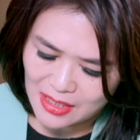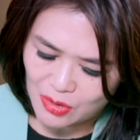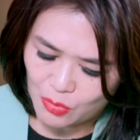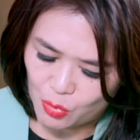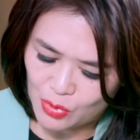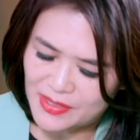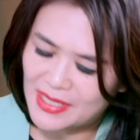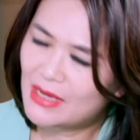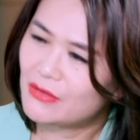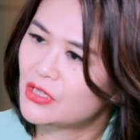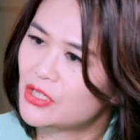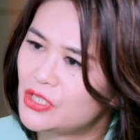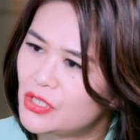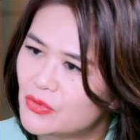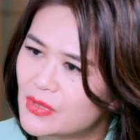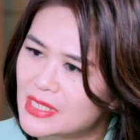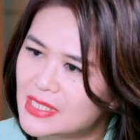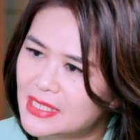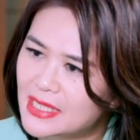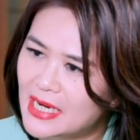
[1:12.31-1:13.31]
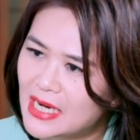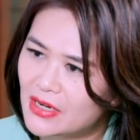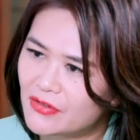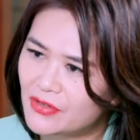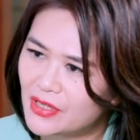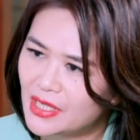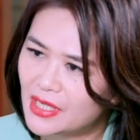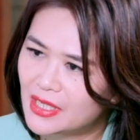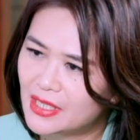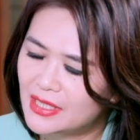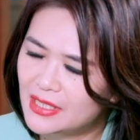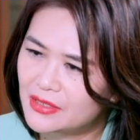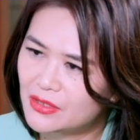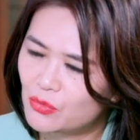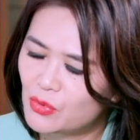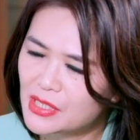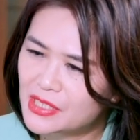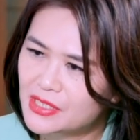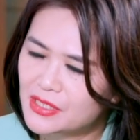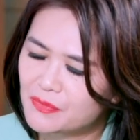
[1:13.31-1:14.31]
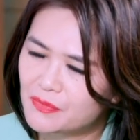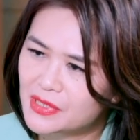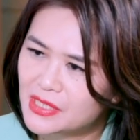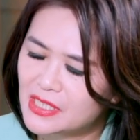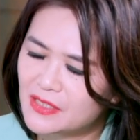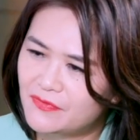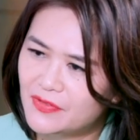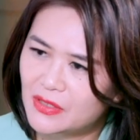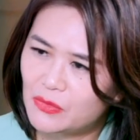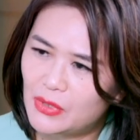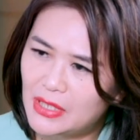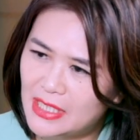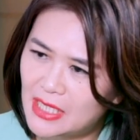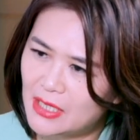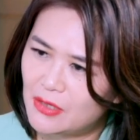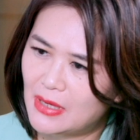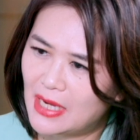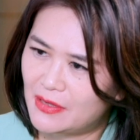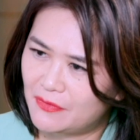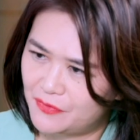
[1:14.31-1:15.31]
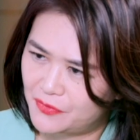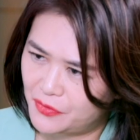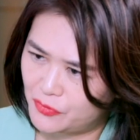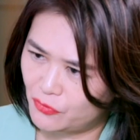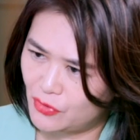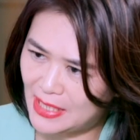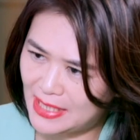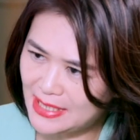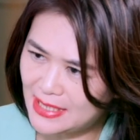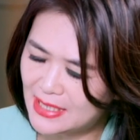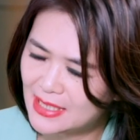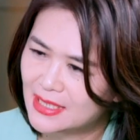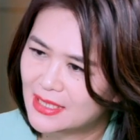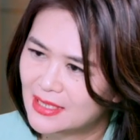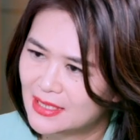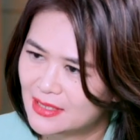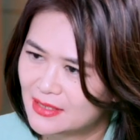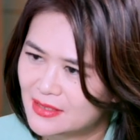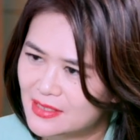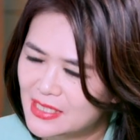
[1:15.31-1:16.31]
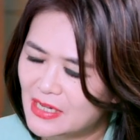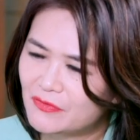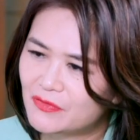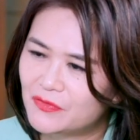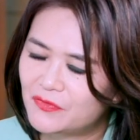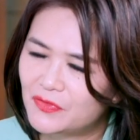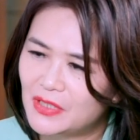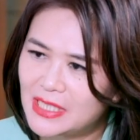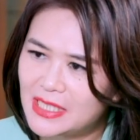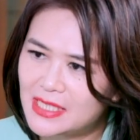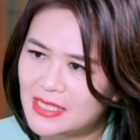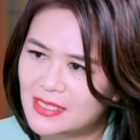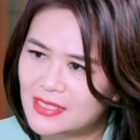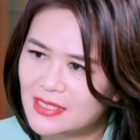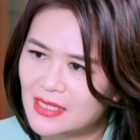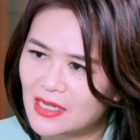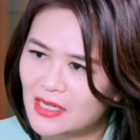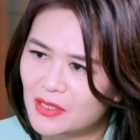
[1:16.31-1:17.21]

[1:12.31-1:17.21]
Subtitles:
without a US carrier in the Western Pacific, we now have 3. 7th Fleet's